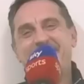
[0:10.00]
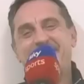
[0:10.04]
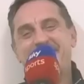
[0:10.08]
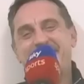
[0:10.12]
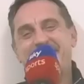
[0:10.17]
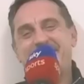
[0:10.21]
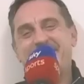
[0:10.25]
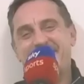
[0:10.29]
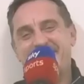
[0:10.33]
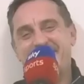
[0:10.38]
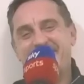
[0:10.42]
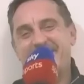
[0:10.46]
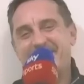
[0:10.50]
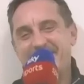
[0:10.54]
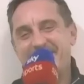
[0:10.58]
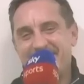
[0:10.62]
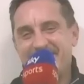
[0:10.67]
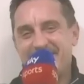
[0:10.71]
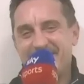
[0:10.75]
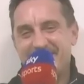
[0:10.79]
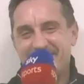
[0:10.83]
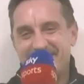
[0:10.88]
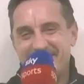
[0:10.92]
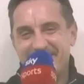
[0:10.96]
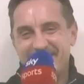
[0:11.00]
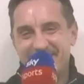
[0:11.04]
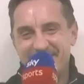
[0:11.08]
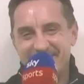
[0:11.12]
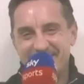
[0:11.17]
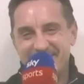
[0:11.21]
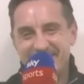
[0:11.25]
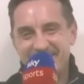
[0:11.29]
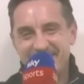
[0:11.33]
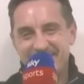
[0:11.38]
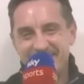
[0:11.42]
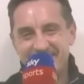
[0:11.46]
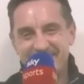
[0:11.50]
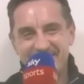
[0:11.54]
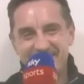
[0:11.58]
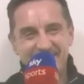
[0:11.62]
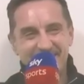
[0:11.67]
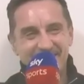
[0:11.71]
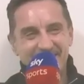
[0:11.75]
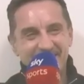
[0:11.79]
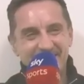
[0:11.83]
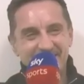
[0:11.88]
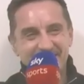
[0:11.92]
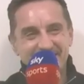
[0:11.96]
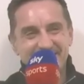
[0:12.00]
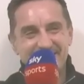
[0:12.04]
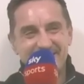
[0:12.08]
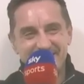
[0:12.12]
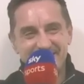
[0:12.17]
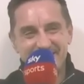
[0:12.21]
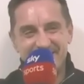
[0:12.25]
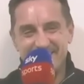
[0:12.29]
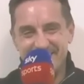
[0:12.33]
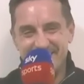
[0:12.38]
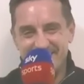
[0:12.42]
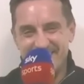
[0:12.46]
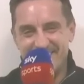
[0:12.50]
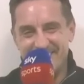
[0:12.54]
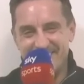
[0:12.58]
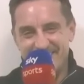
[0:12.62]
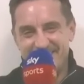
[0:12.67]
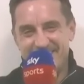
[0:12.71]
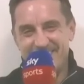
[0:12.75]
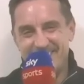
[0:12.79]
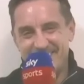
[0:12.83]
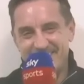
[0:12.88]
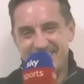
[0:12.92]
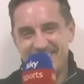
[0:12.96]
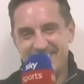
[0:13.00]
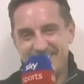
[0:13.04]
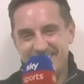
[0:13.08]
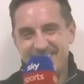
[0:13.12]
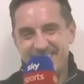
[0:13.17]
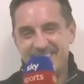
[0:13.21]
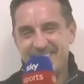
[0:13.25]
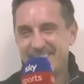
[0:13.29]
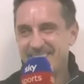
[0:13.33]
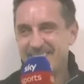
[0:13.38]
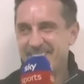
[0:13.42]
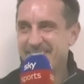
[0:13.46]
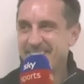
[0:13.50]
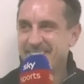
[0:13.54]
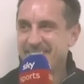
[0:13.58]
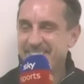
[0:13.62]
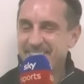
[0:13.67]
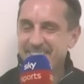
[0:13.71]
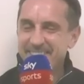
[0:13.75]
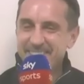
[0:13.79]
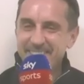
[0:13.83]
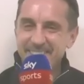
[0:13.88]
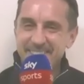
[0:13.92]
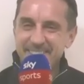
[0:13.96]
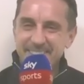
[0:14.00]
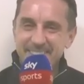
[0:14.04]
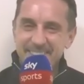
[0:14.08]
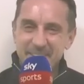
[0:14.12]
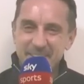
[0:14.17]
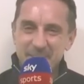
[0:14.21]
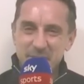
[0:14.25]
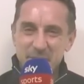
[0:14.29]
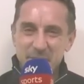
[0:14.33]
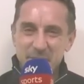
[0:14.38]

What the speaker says: So we're after Man United team. Make sure there's no leaks.